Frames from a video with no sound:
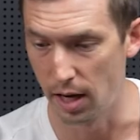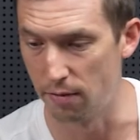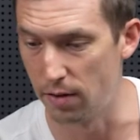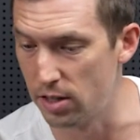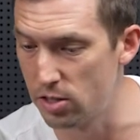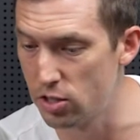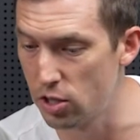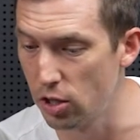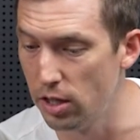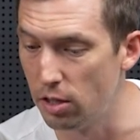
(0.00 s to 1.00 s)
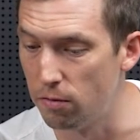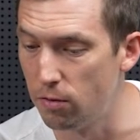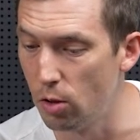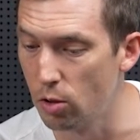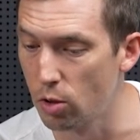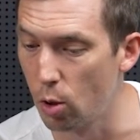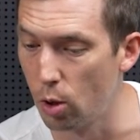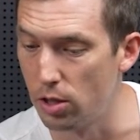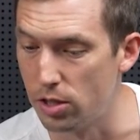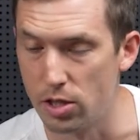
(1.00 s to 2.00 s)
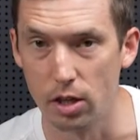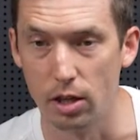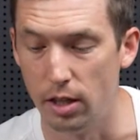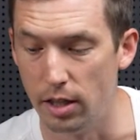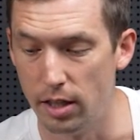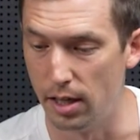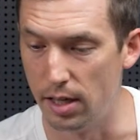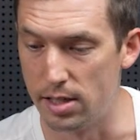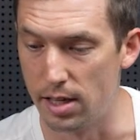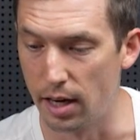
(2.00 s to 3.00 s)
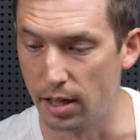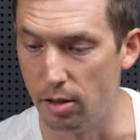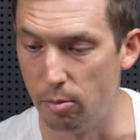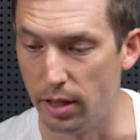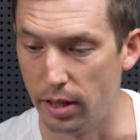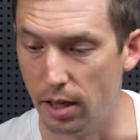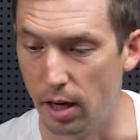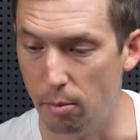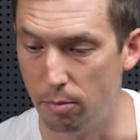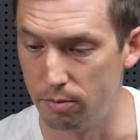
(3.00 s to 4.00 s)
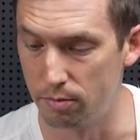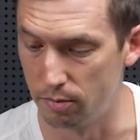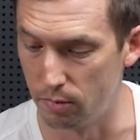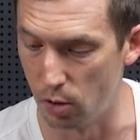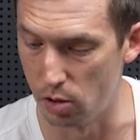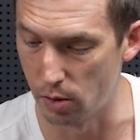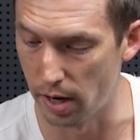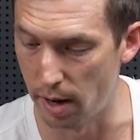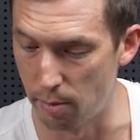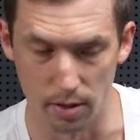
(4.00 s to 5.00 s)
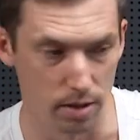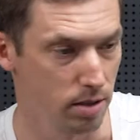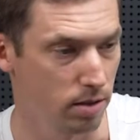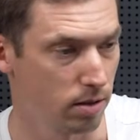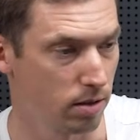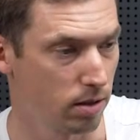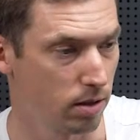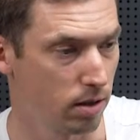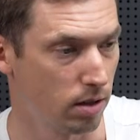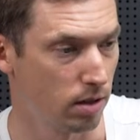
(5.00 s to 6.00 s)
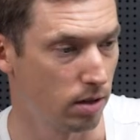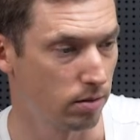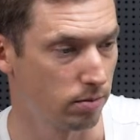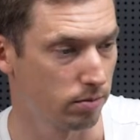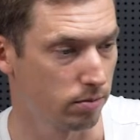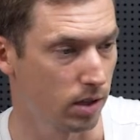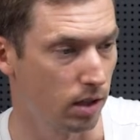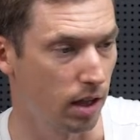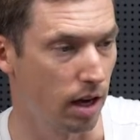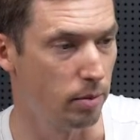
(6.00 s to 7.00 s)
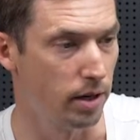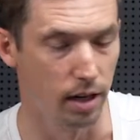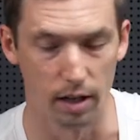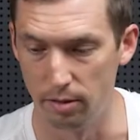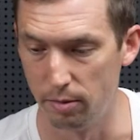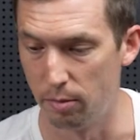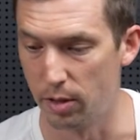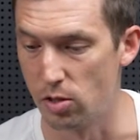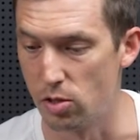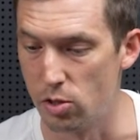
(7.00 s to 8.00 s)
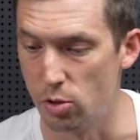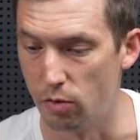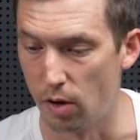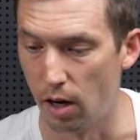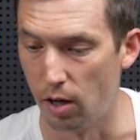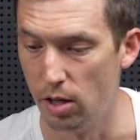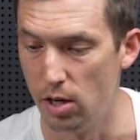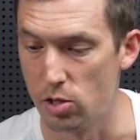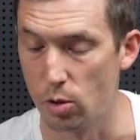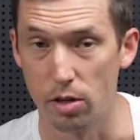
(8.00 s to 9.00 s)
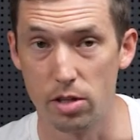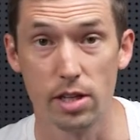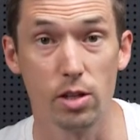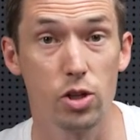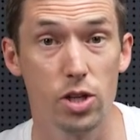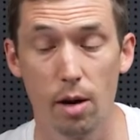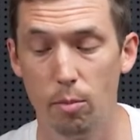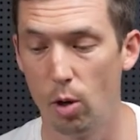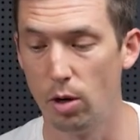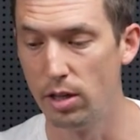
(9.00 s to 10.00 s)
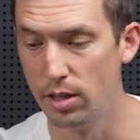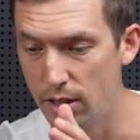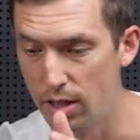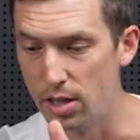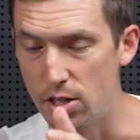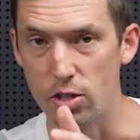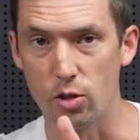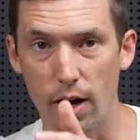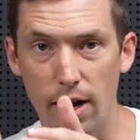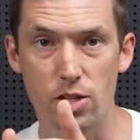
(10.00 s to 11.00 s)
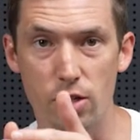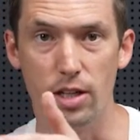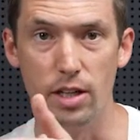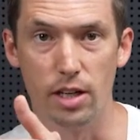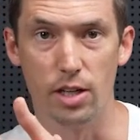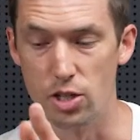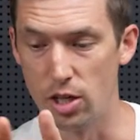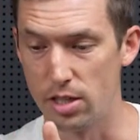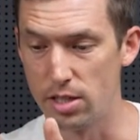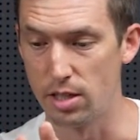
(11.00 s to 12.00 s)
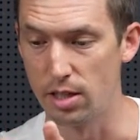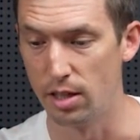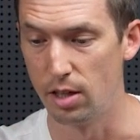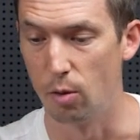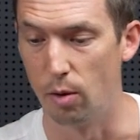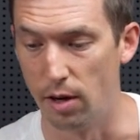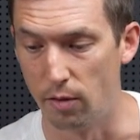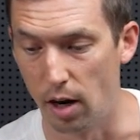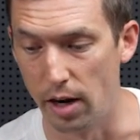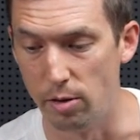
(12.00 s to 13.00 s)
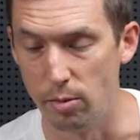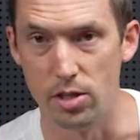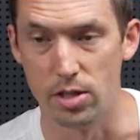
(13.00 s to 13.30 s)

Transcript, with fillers: If I turn it a full quarter turn, it's not going to pick it up. Notice what happens. Alignment error, because it's too far. So with single shot mode, just gradually adjust whatever item you're